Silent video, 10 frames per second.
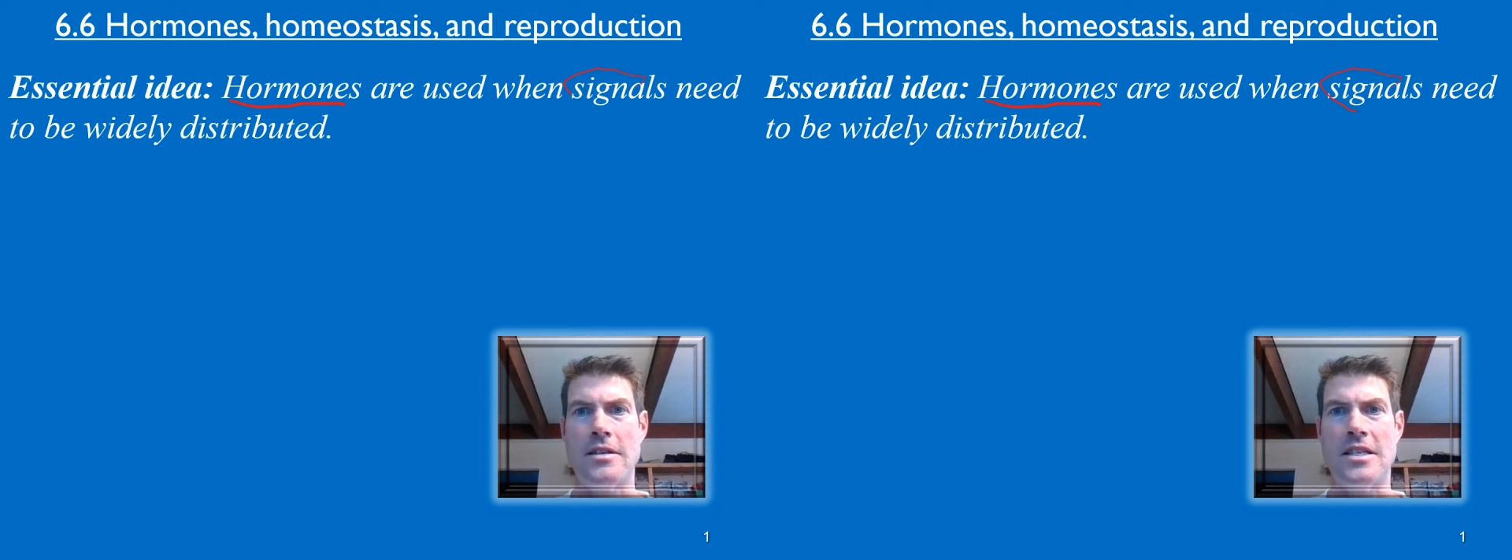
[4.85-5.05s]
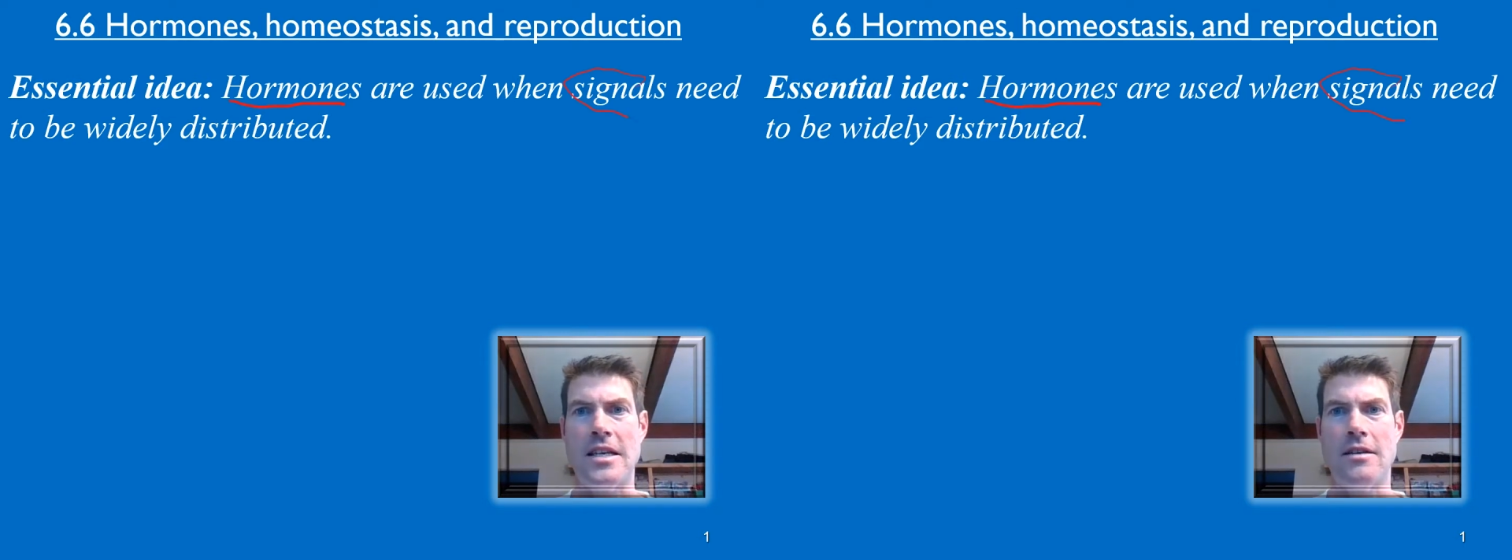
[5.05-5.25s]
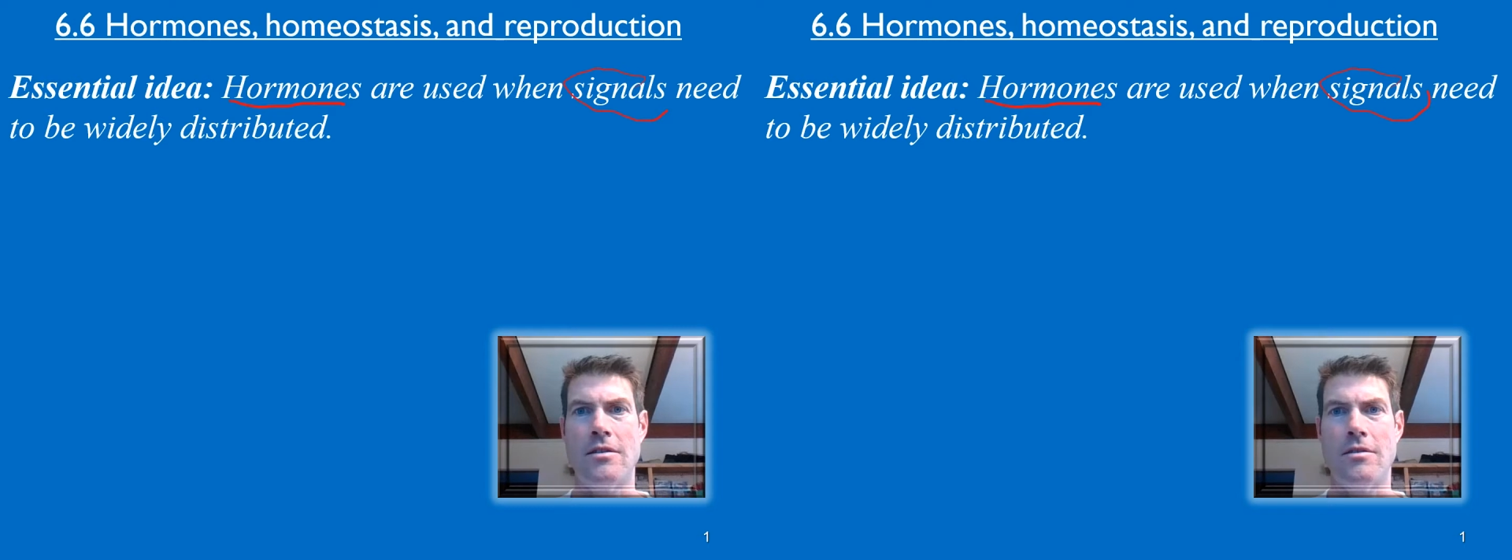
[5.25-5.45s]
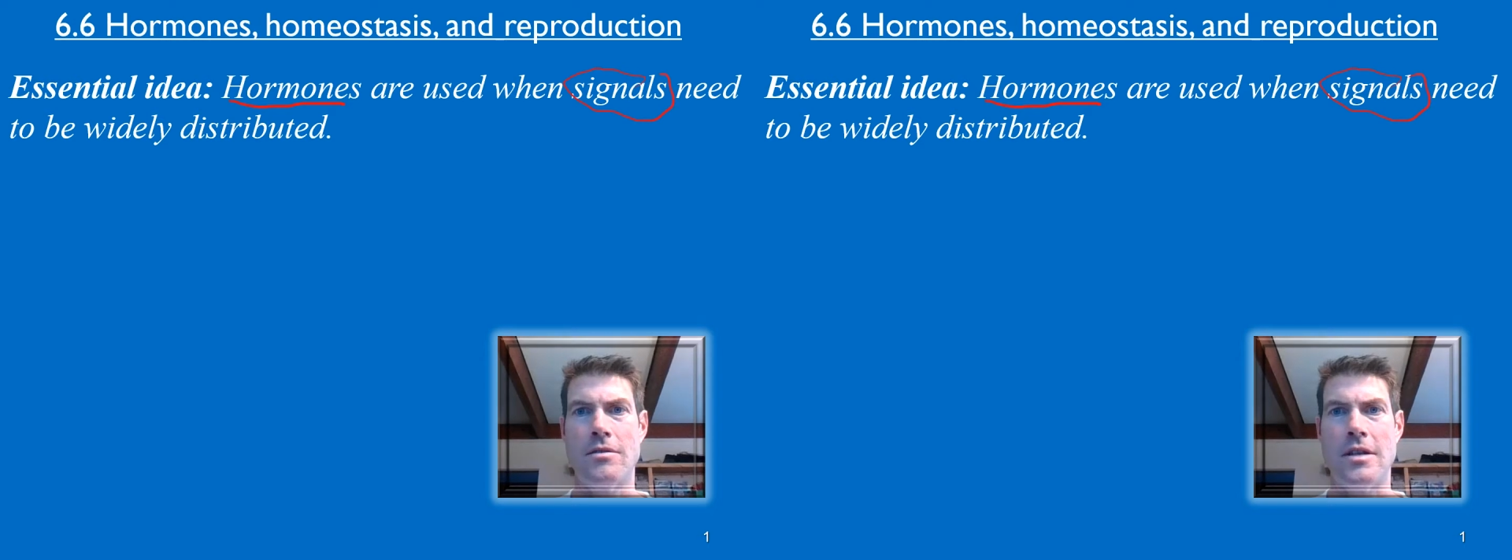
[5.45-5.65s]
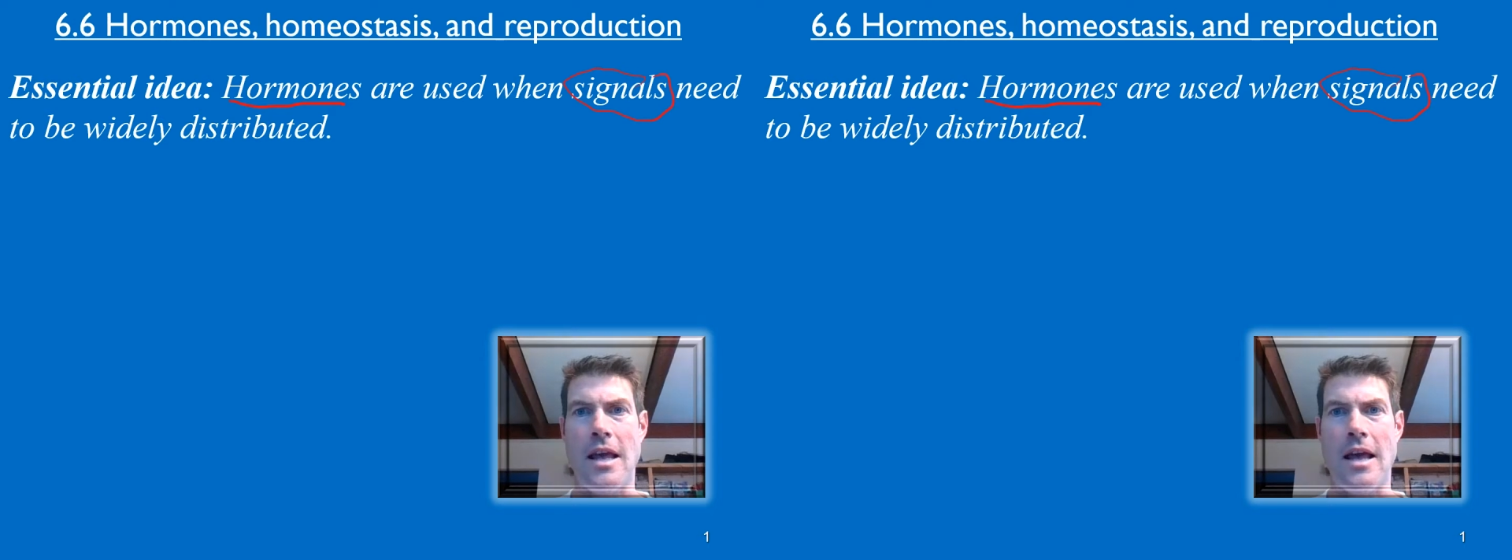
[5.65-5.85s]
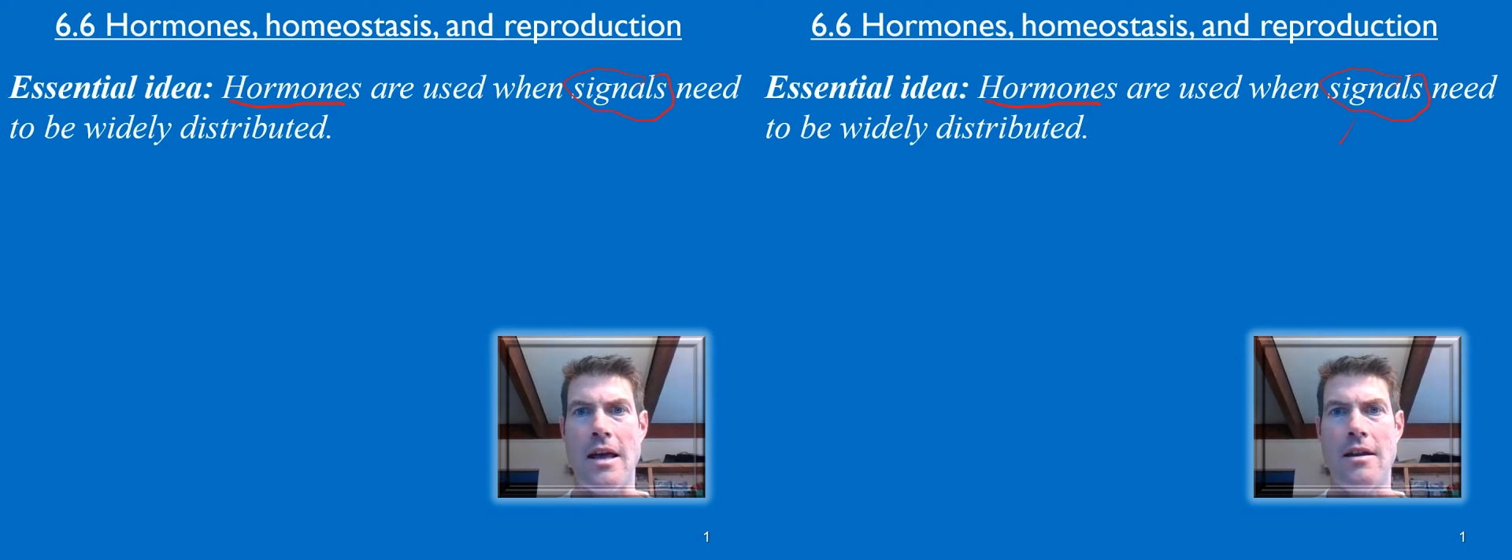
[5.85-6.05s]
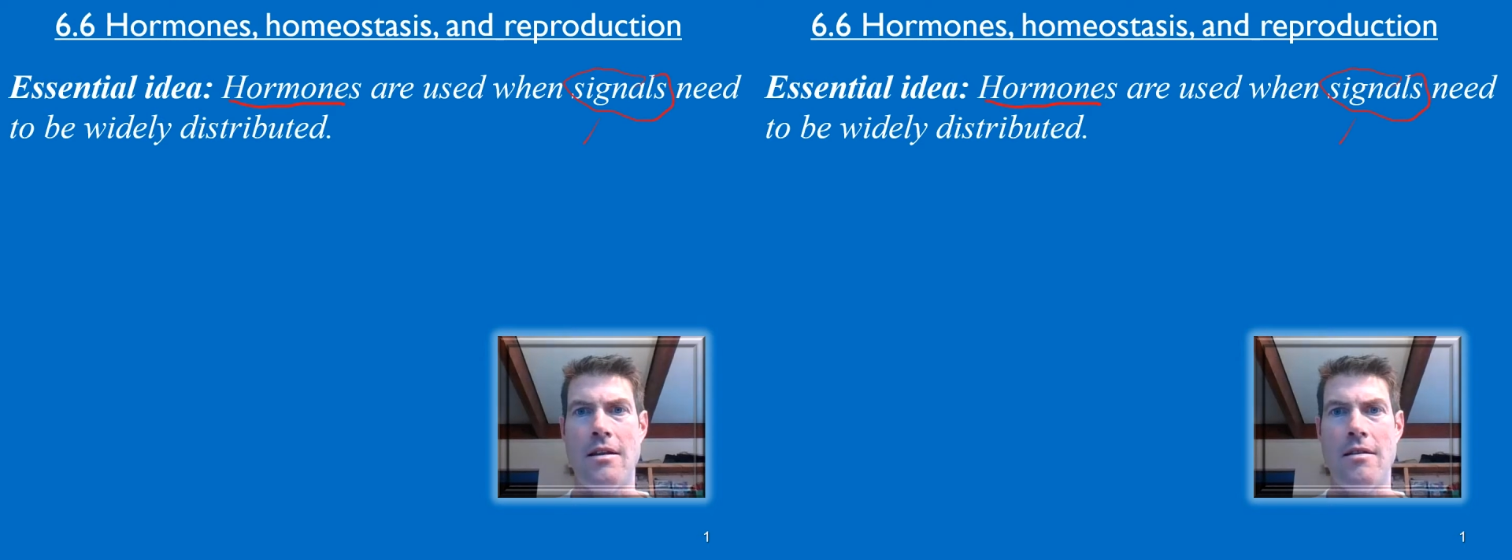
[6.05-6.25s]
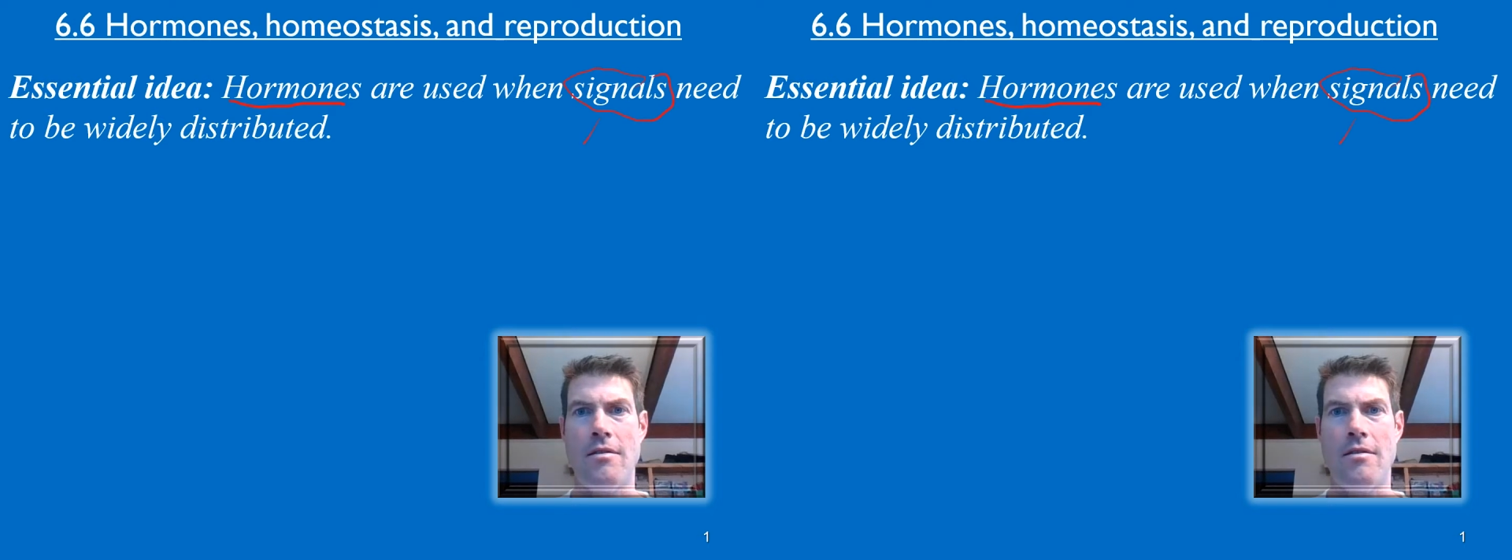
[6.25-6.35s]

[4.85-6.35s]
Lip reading: signals, and